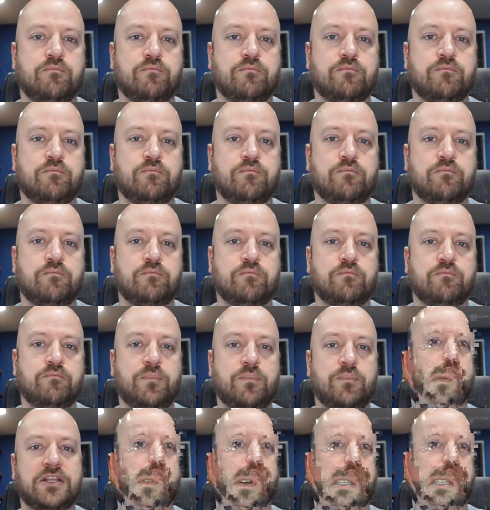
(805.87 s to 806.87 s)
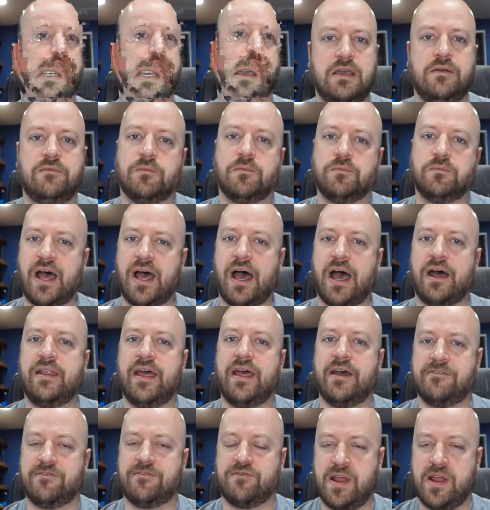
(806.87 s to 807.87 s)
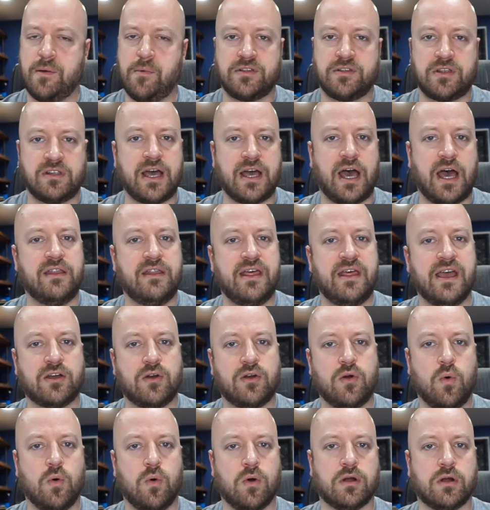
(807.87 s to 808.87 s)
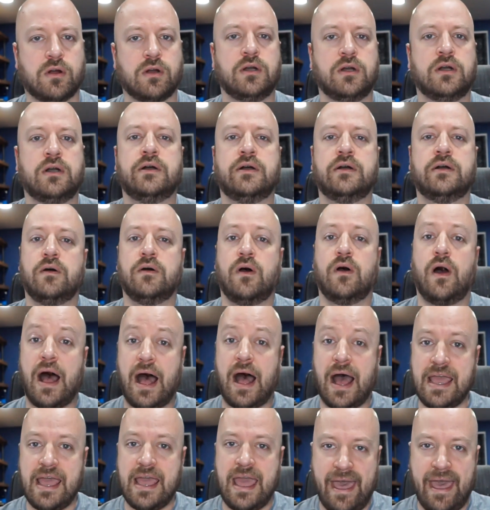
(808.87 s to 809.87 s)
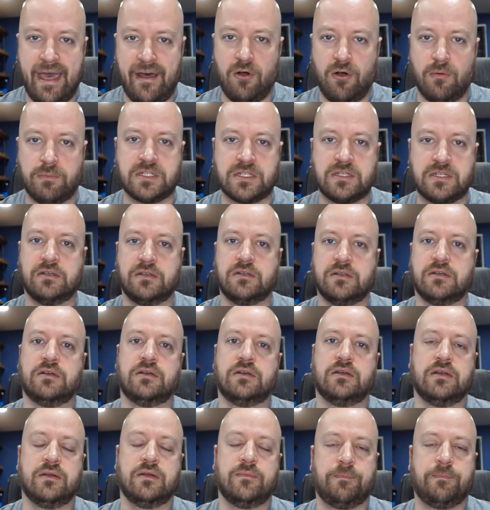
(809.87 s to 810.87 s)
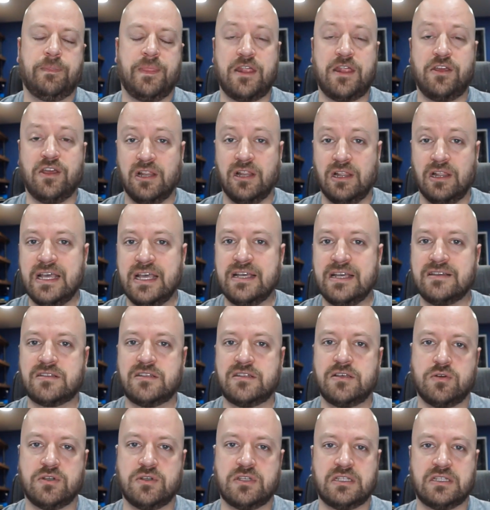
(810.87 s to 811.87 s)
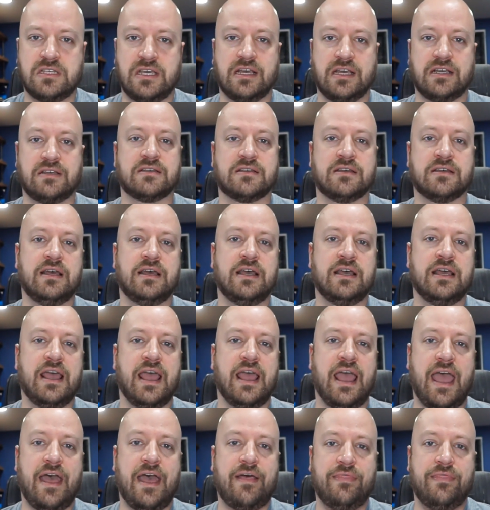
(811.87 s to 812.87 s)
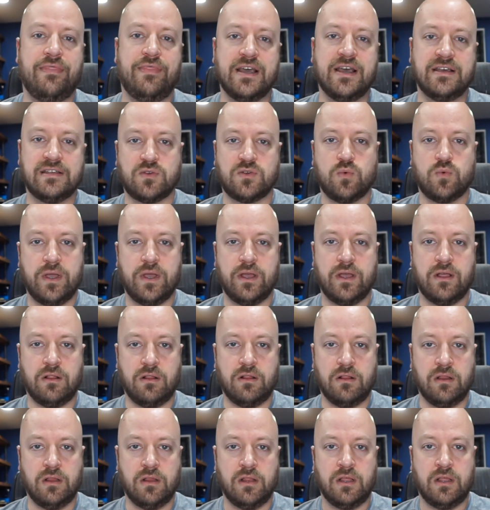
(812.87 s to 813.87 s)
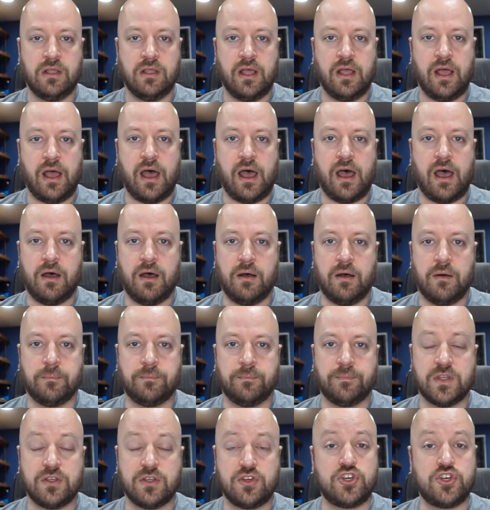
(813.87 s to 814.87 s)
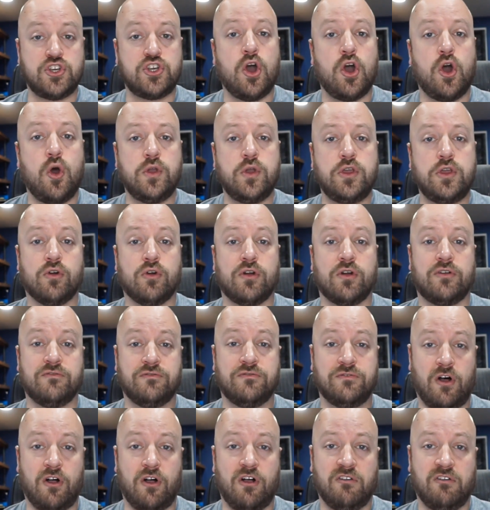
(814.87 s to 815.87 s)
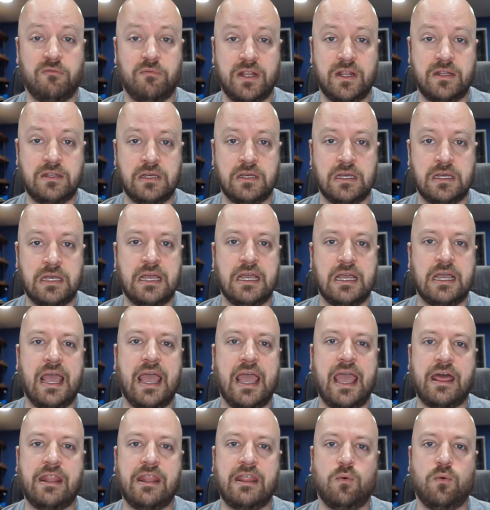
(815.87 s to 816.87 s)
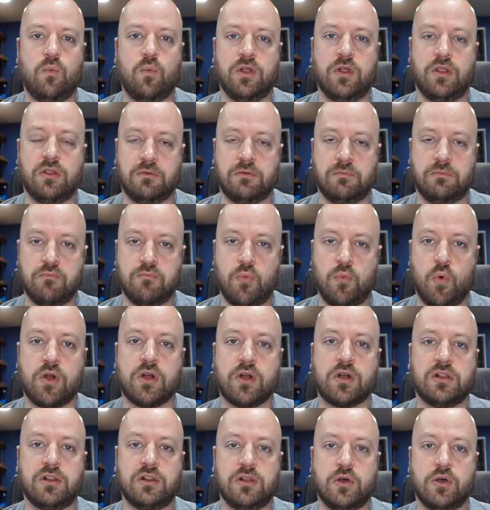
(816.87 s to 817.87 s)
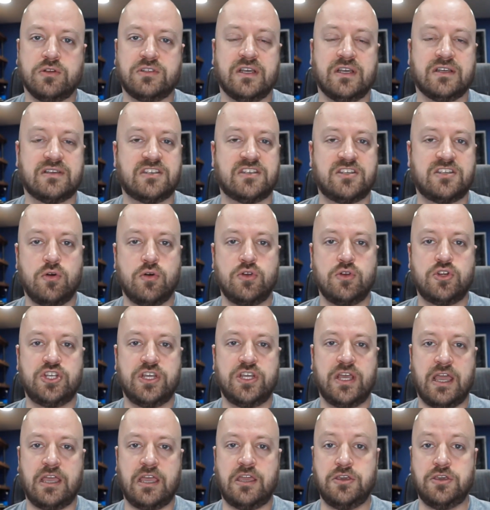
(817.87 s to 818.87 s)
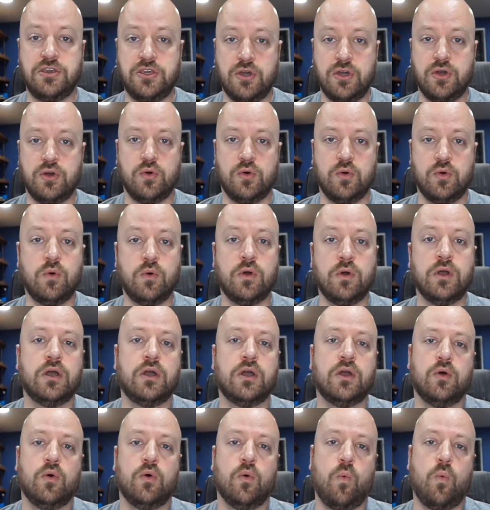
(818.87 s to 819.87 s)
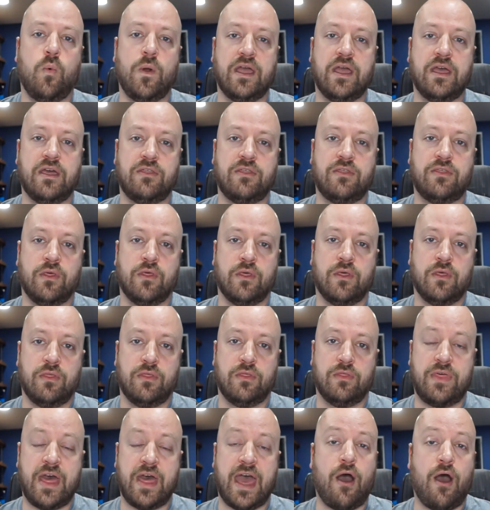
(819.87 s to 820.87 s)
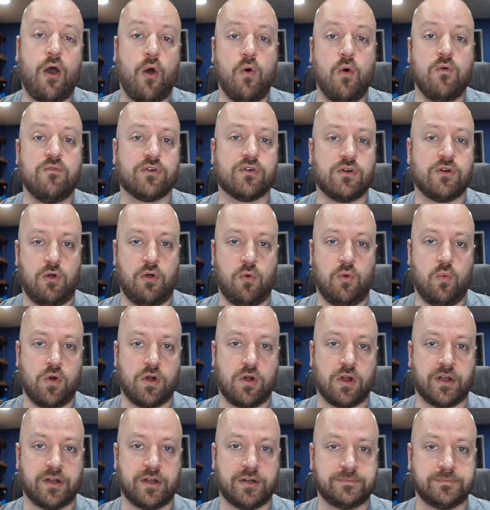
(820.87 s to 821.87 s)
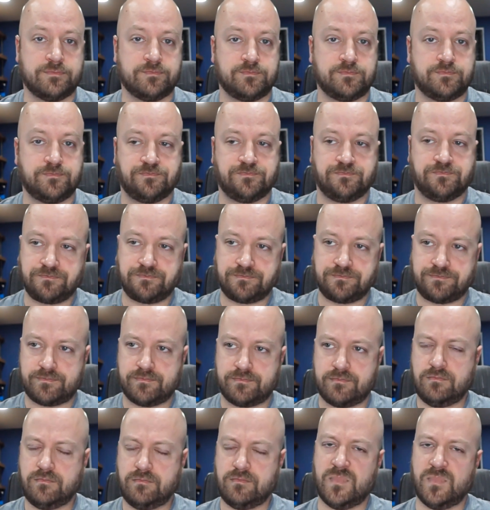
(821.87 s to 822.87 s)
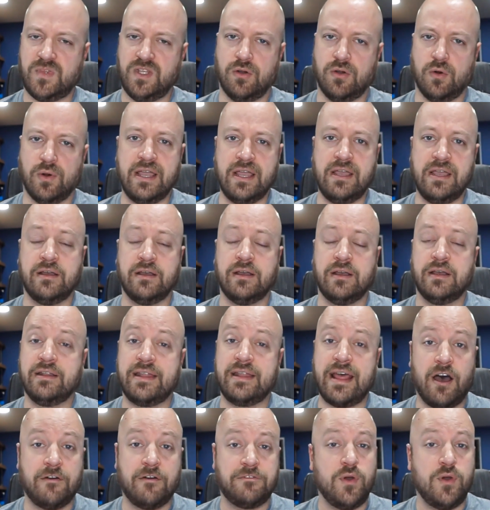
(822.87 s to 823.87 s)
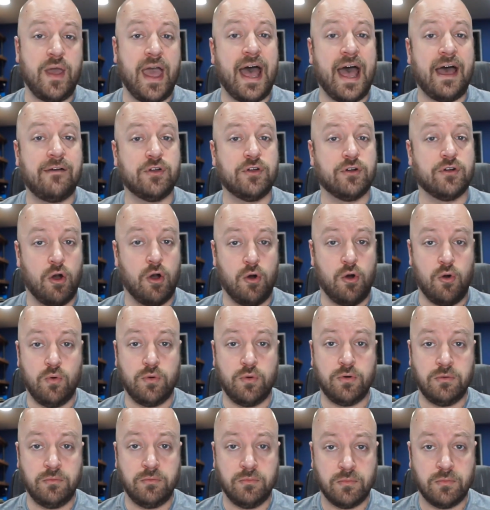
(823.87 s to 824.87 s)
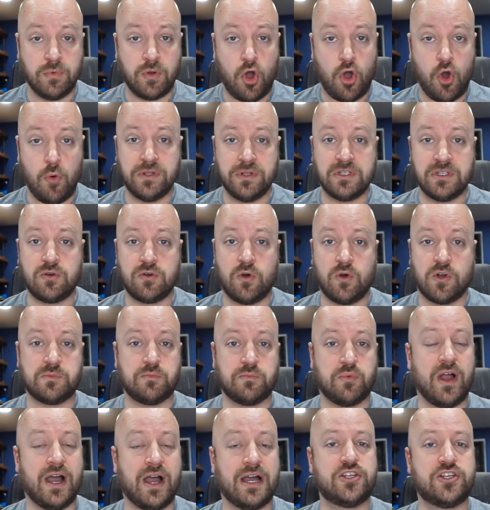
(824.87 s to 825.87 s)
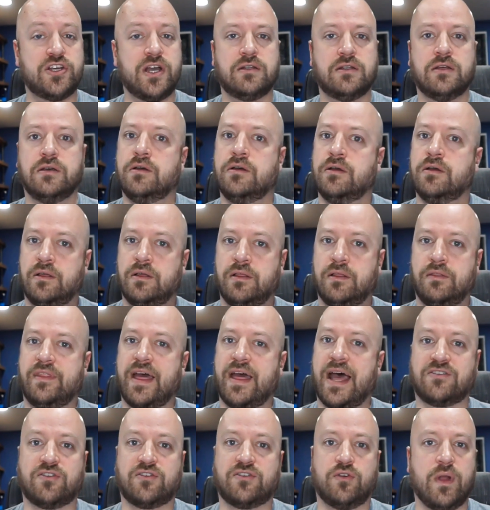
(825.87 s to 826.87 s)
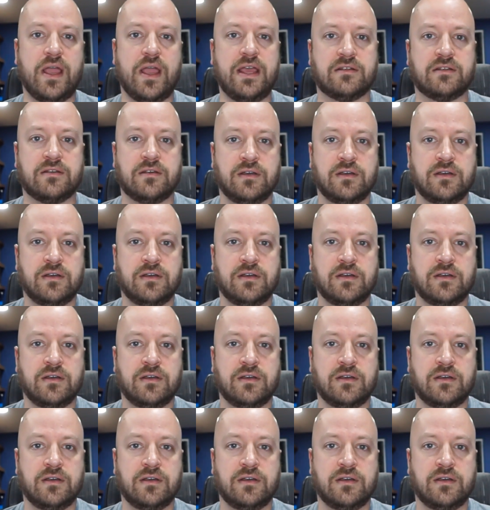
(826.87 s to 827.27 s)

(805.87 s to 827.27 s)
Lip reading: Help move a team from .NET Framework to .NET Core. I helped, and you can list those things, and this will show your involvement, and it will more closely associate you with that overall work. All right. Now, if you have your own open source project, that's great.